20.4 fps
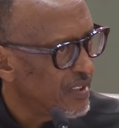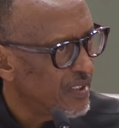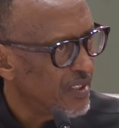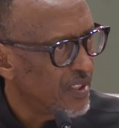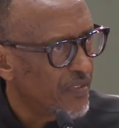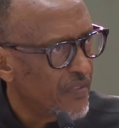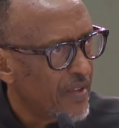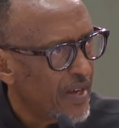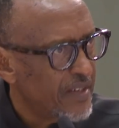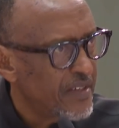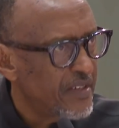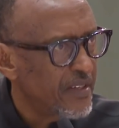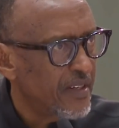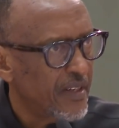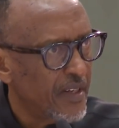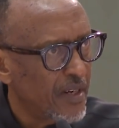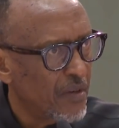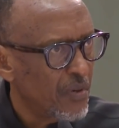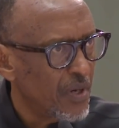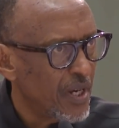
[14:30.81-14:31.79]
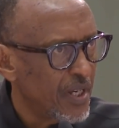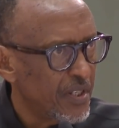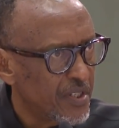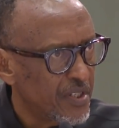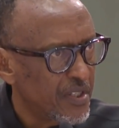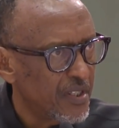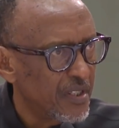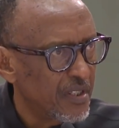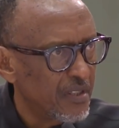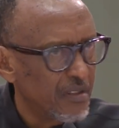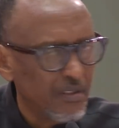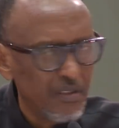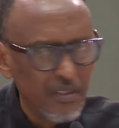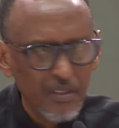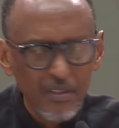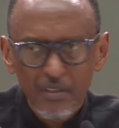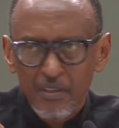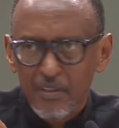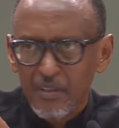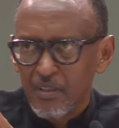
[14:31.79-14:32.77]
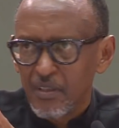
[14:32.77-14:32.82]
In that area where I
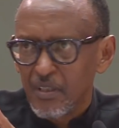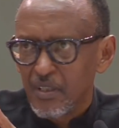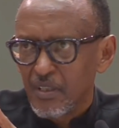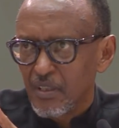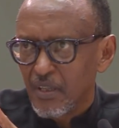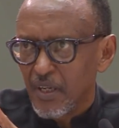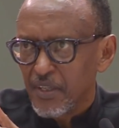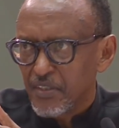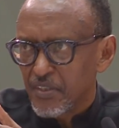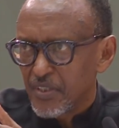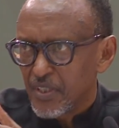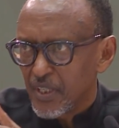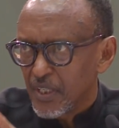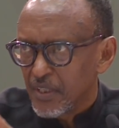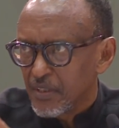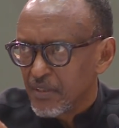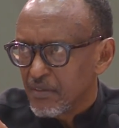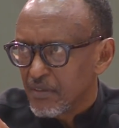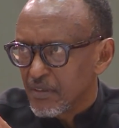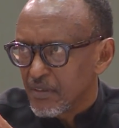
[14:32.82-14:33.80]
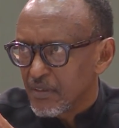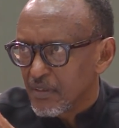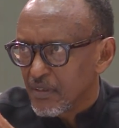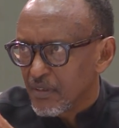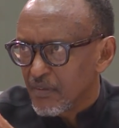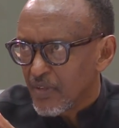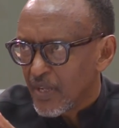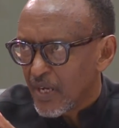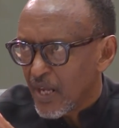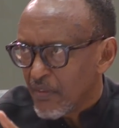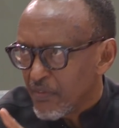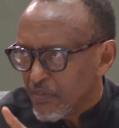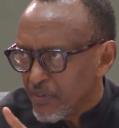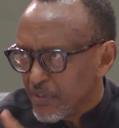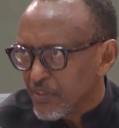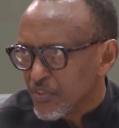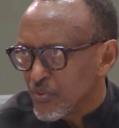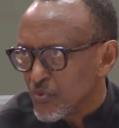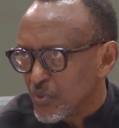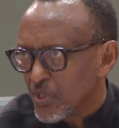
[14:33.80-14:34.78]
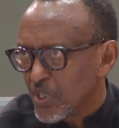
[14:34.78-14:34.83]
said there are
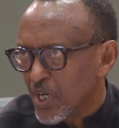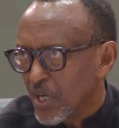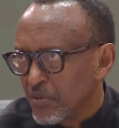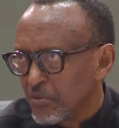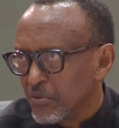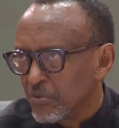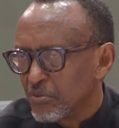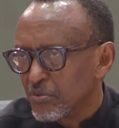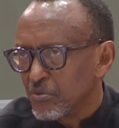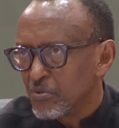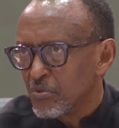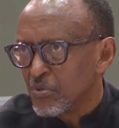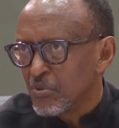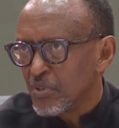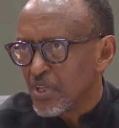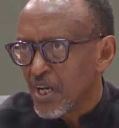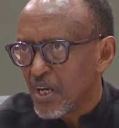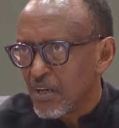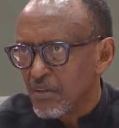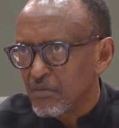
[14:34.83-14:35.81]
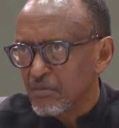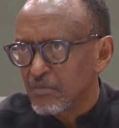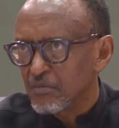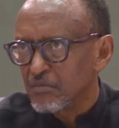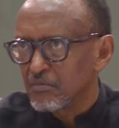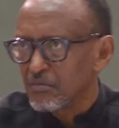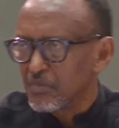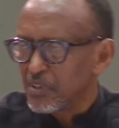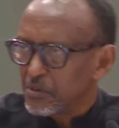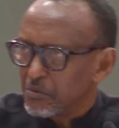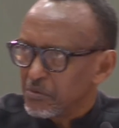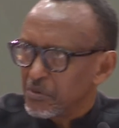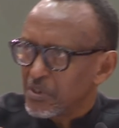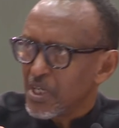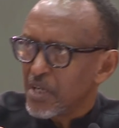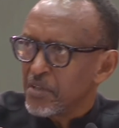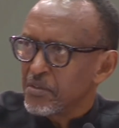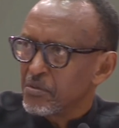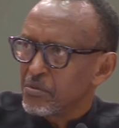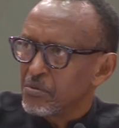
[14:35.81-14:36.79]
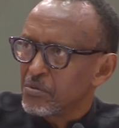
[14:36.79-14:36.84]
things we cannot do now, but we
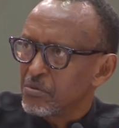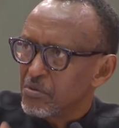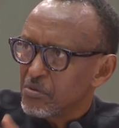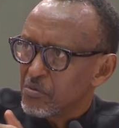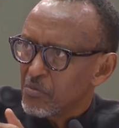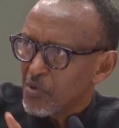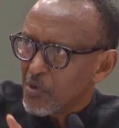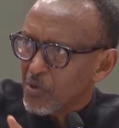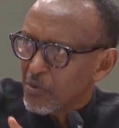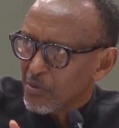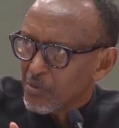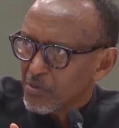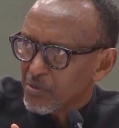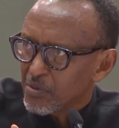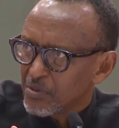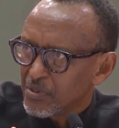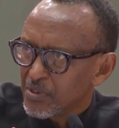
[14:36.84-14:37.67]
can do tomorrow.